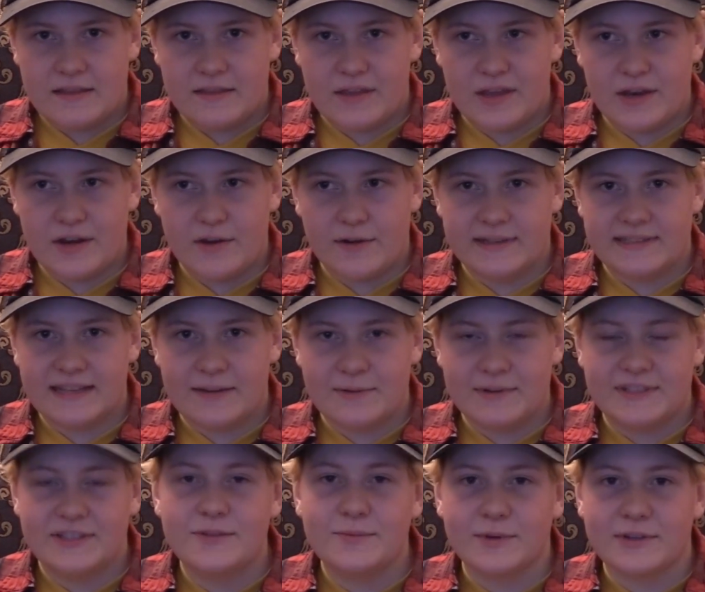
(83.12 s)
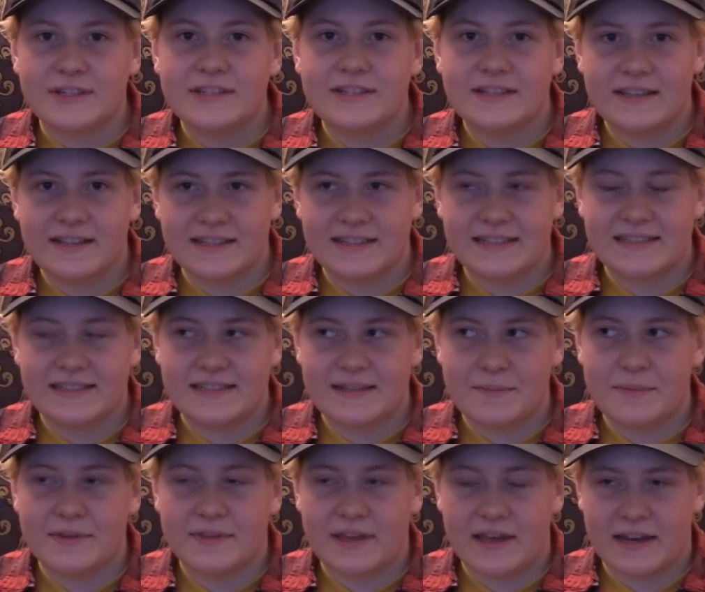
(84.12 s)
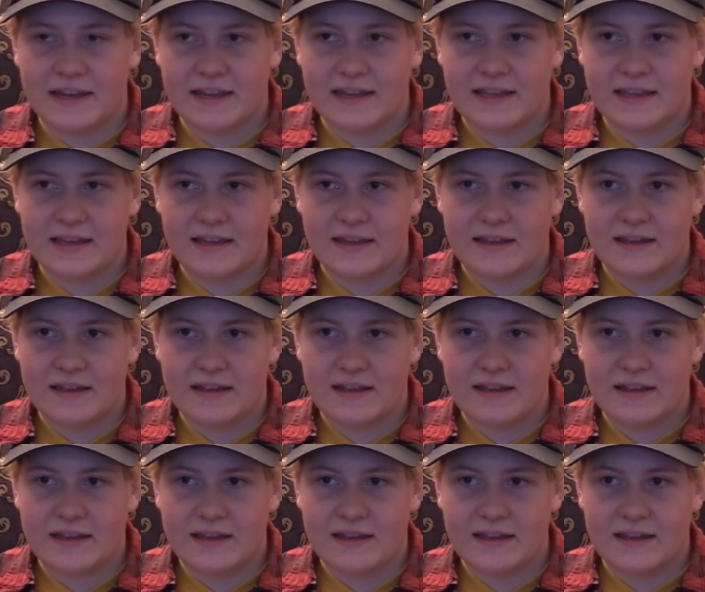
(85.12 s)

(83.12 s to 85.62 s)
they noticed I was super sympathetic